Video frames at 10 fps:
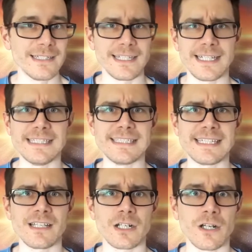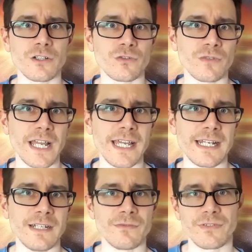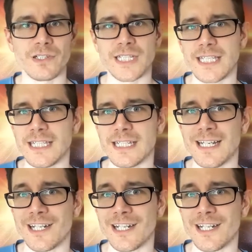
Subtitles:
Did he see the color red and feel heat